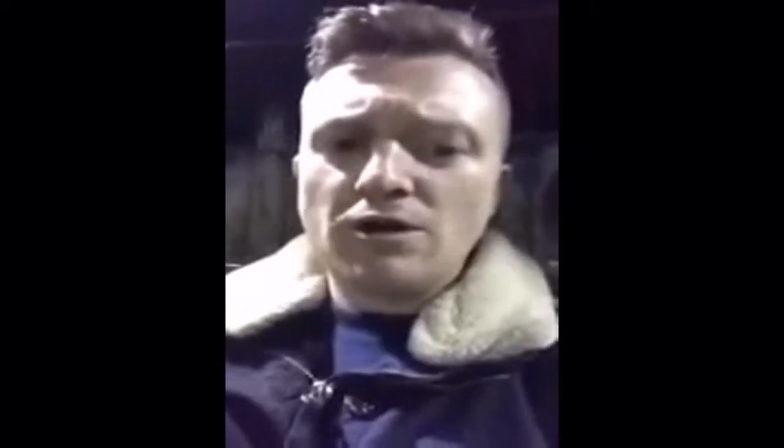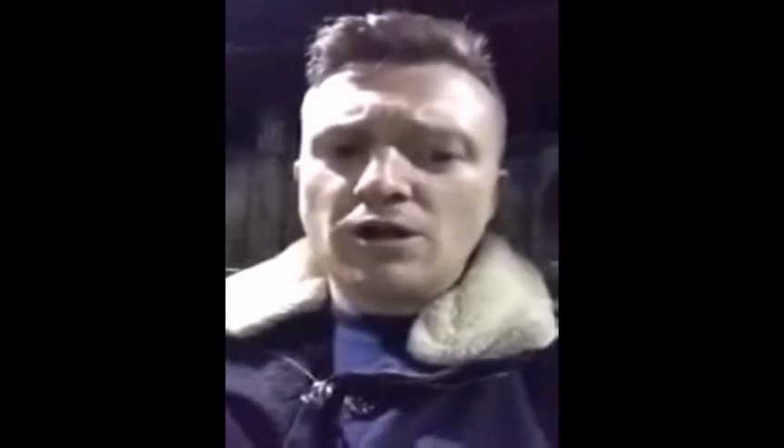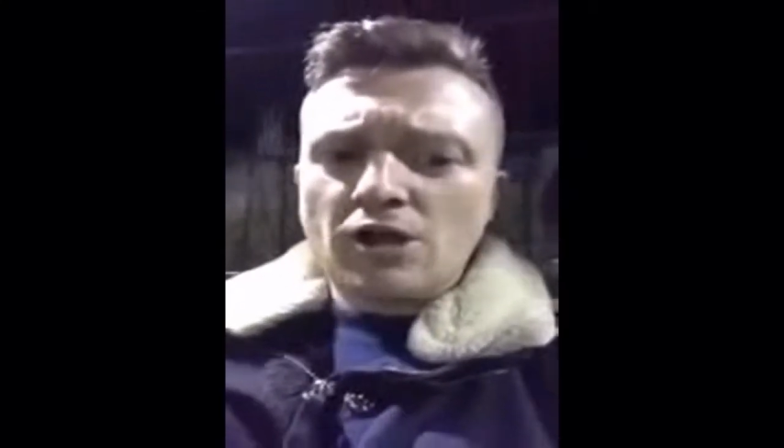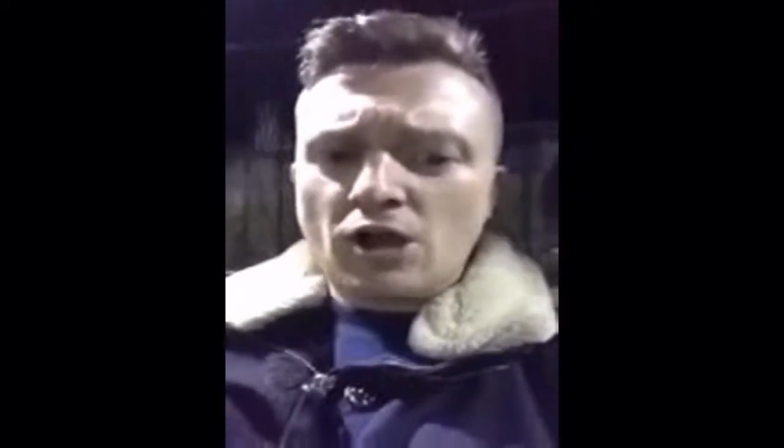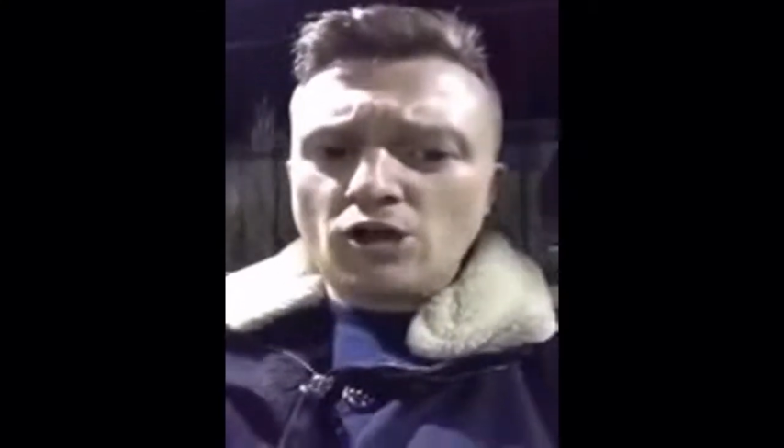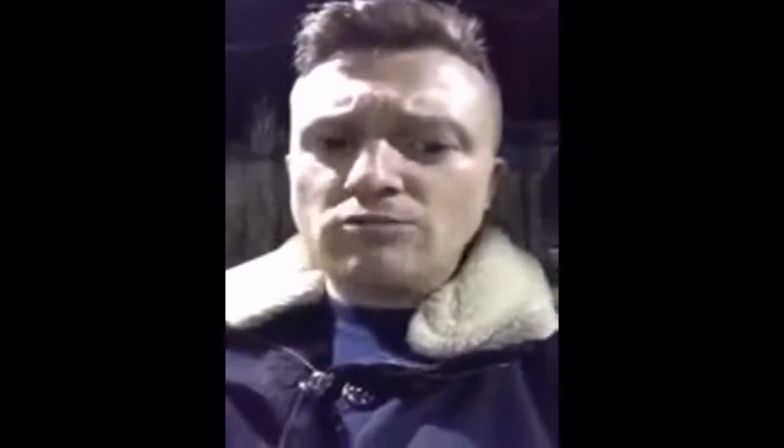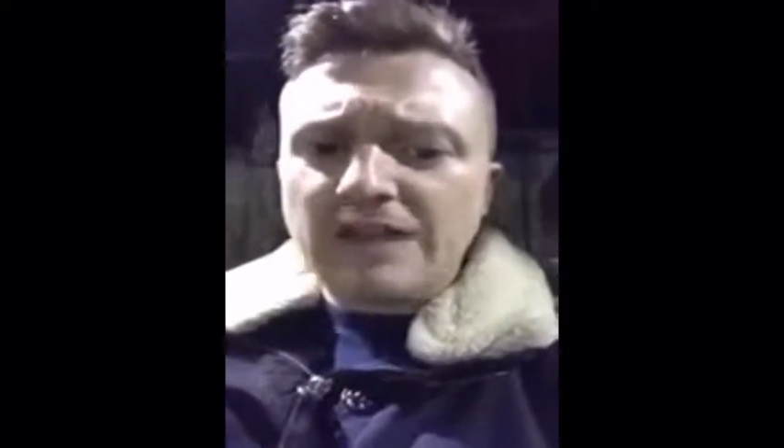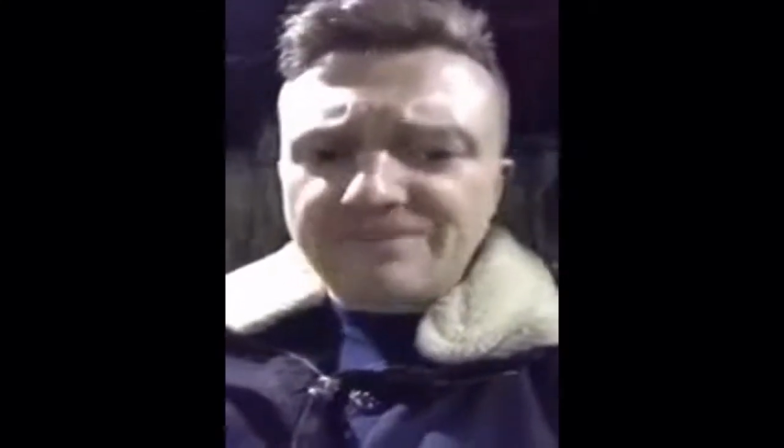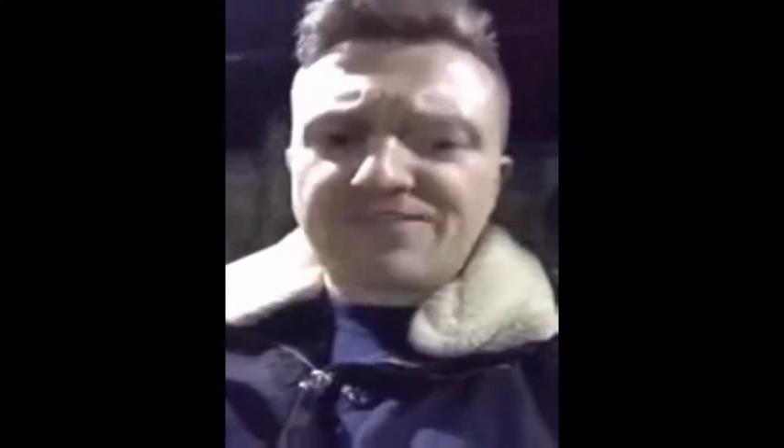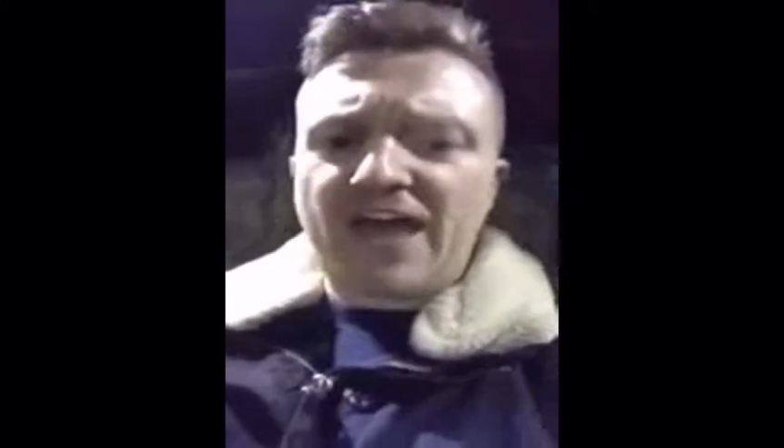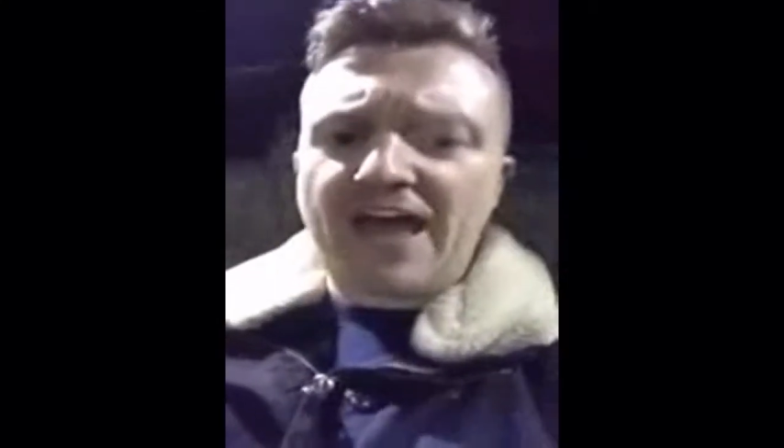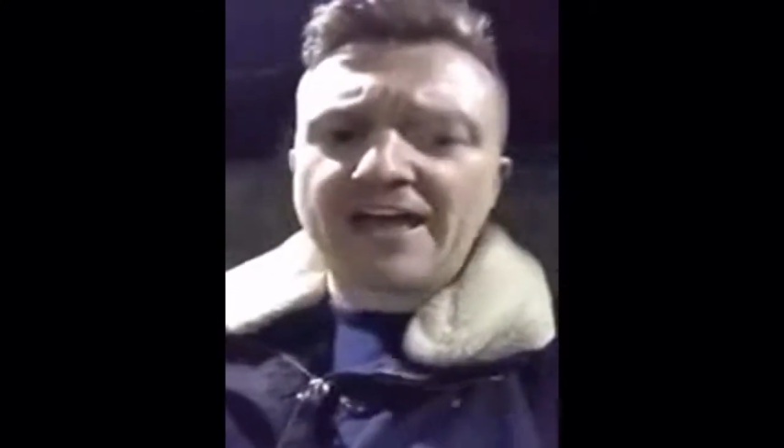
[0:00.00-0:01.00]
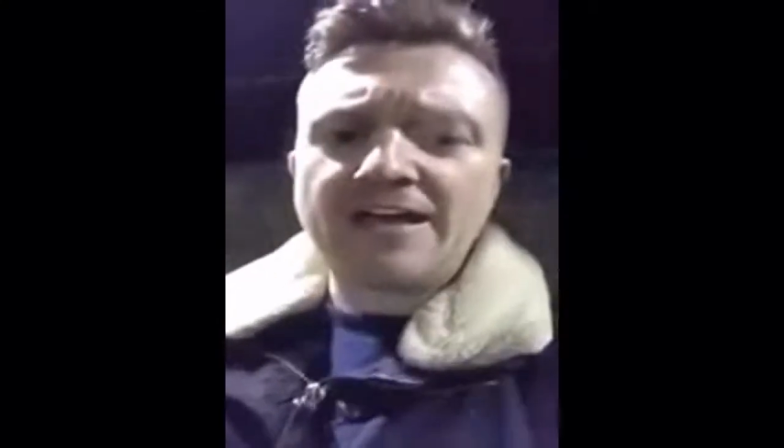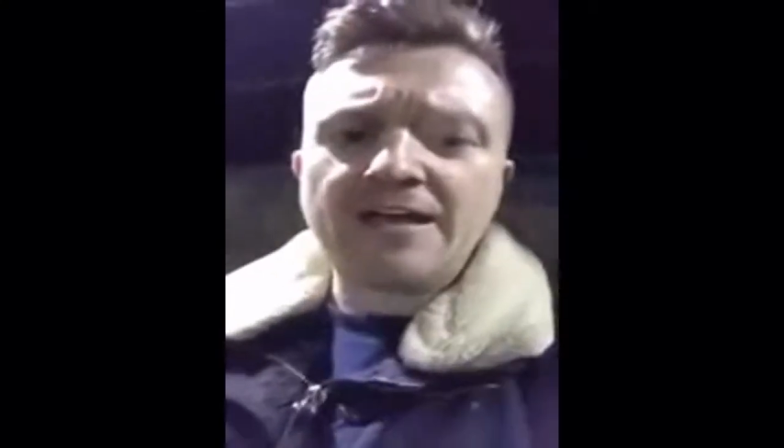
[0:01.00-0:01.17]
who live there